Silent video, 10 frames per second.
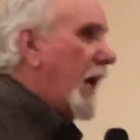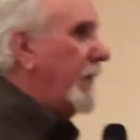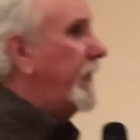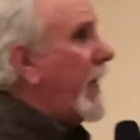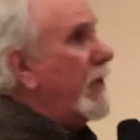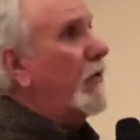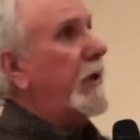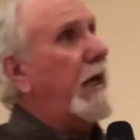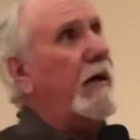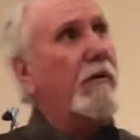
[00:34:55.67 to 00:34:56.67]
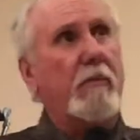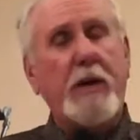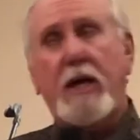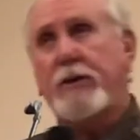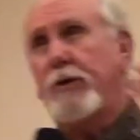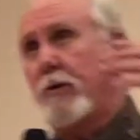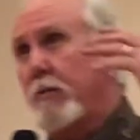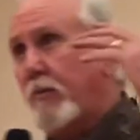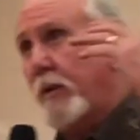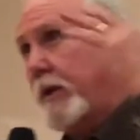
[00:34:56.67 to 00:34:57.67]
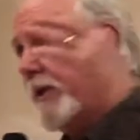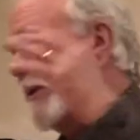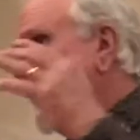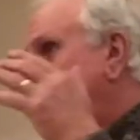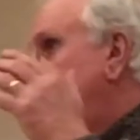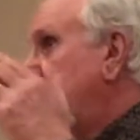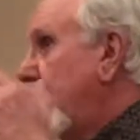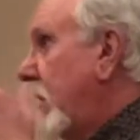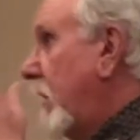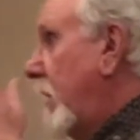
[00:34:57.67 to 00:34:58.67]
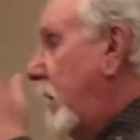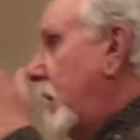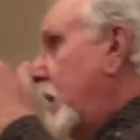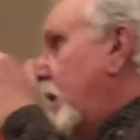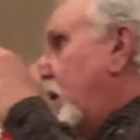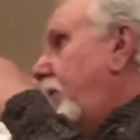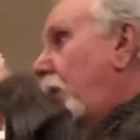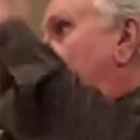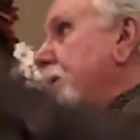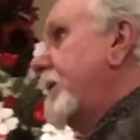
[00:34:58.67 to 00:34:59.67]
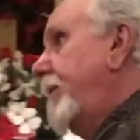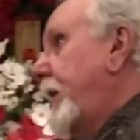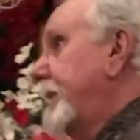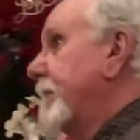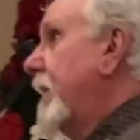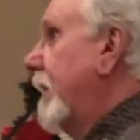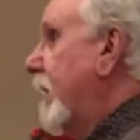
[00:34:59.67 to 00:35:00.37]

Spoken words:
And they don't care about your religious philosophies.